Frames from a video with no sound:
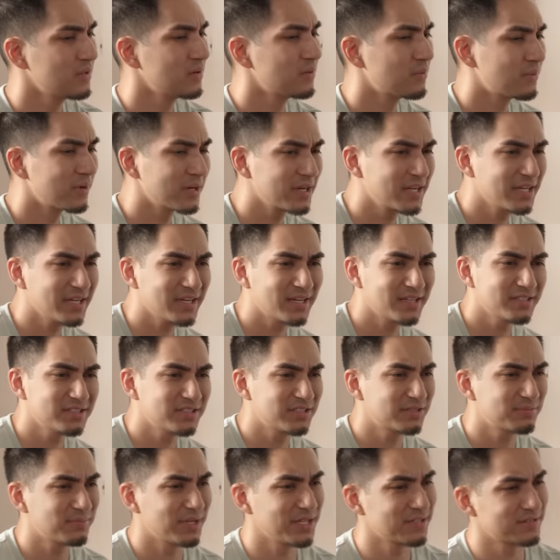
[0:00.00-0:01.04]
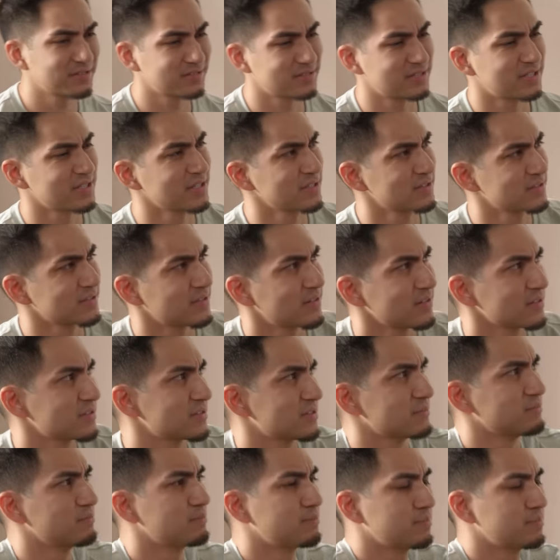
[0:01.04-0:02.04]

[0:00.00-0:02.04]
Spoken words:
Why can't I just make TikToks in